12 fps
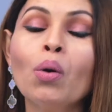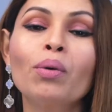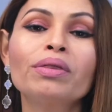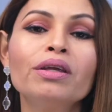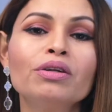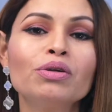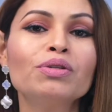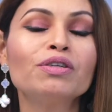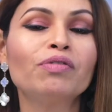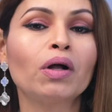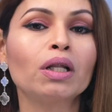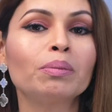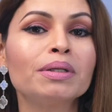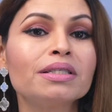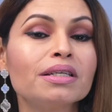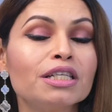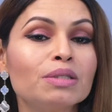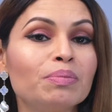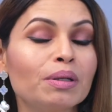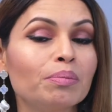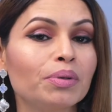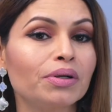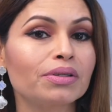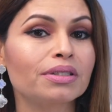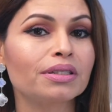where the new development is being built.